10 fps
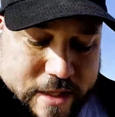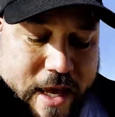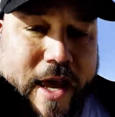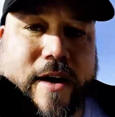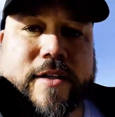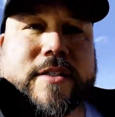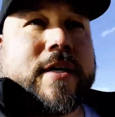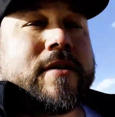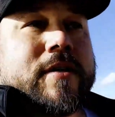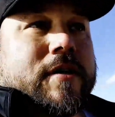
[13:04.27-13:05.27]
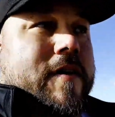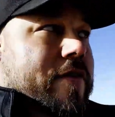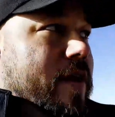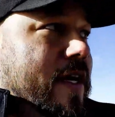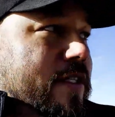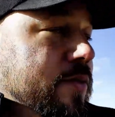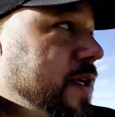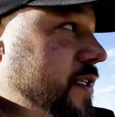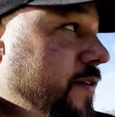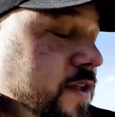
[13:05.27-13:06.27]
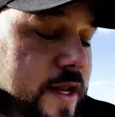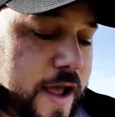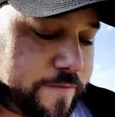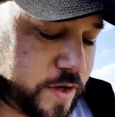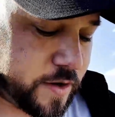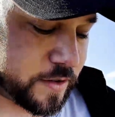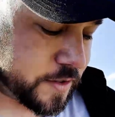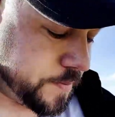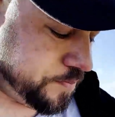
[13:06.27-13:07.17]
that house, you know, for the next 27 and a half years.